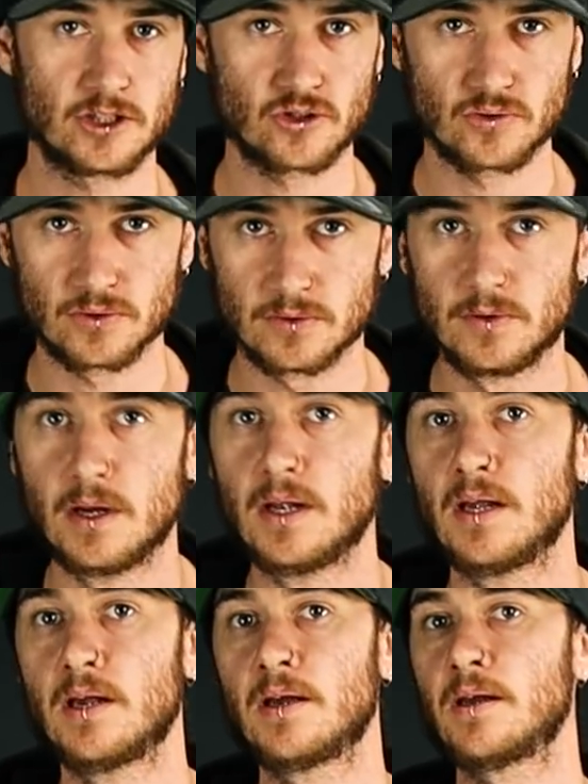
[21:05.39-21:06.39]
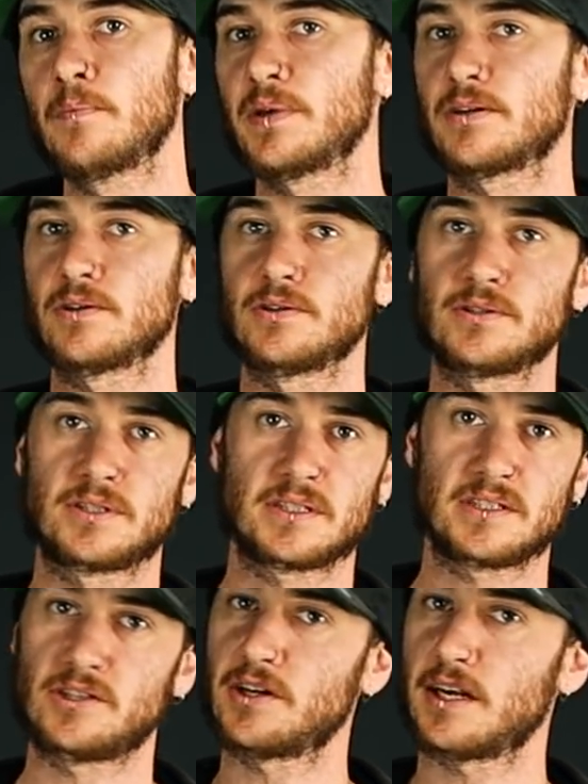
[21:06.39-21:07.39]
is true.
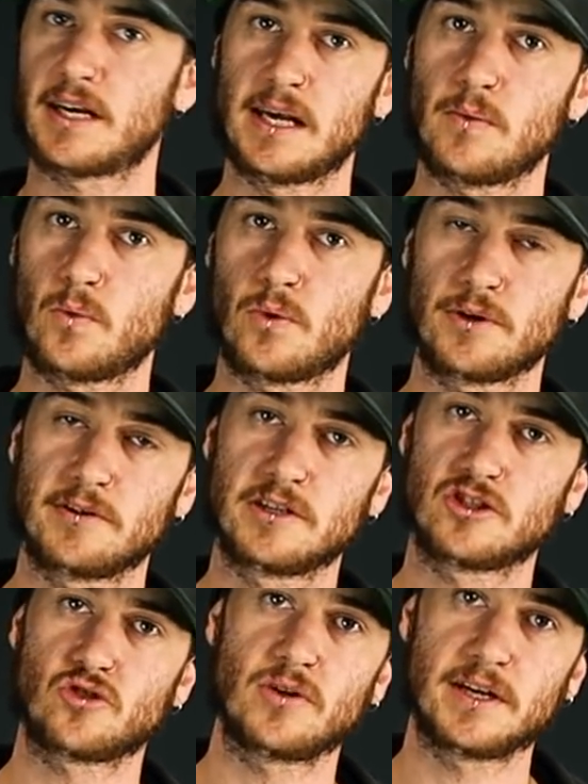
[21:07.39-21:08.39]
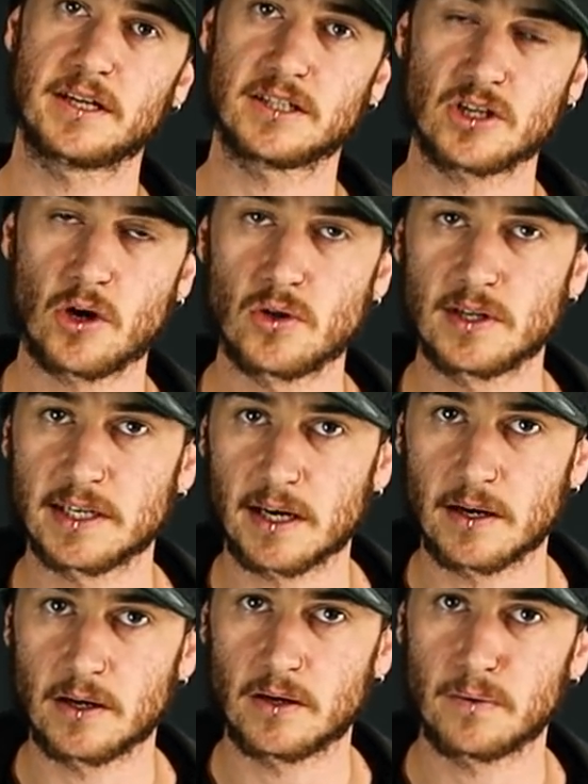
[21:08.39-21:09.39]
Because you can keep watering your tree and it's only
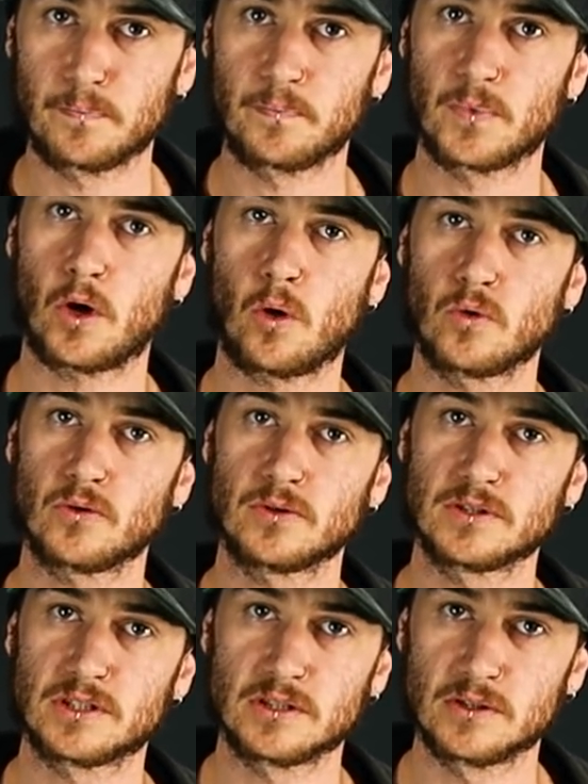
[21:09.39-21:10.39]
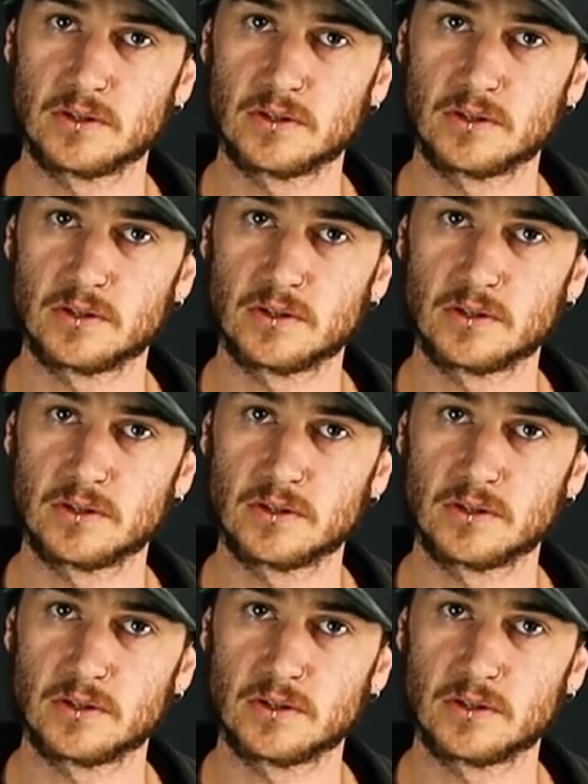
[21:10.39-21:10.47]
going to hold on to